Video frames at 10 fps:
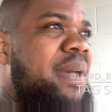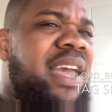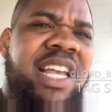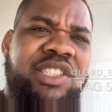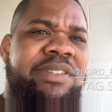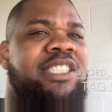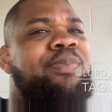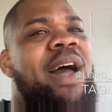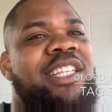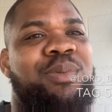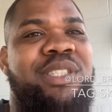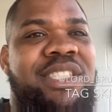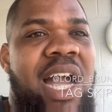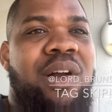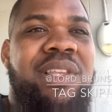His response was
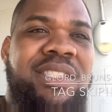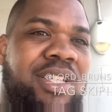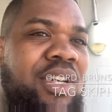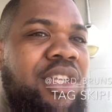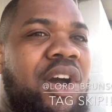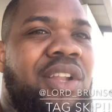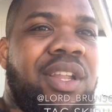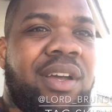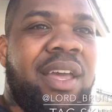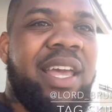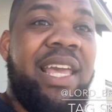childish. Look, y'all, look.